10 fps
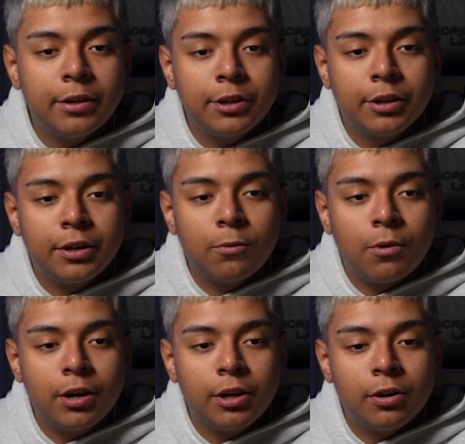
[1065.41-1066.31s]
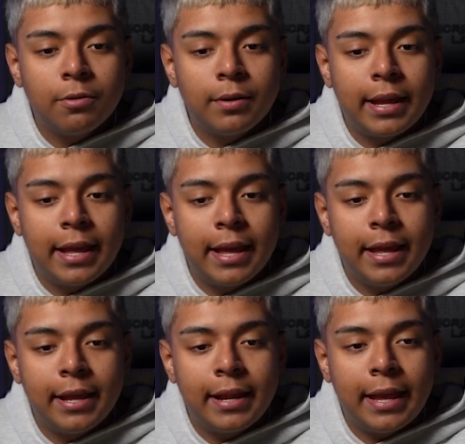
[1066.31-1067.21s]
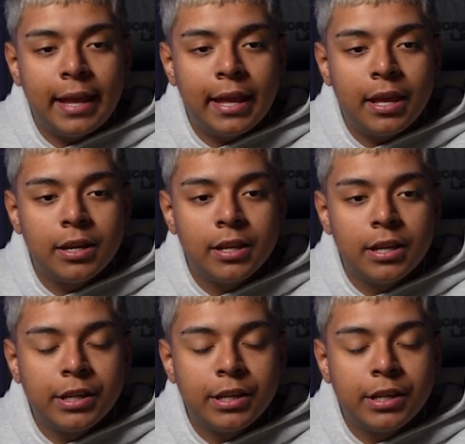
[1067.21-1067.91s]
you're going to want to go ahead and